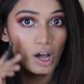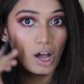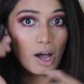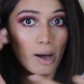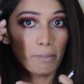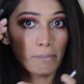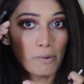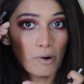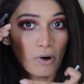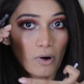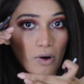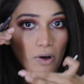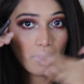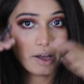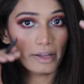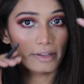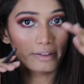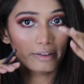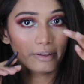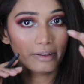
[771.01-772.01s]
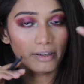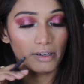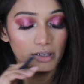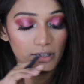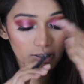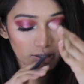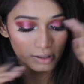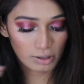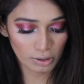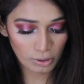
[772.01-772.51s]
above and
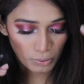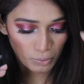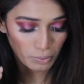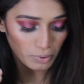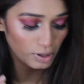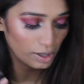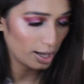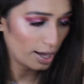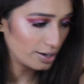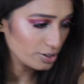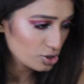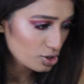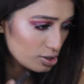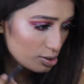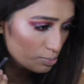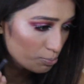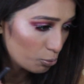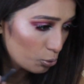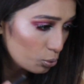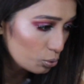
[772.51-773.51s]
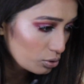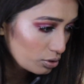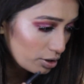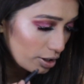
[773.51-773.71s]
the lower lashes both.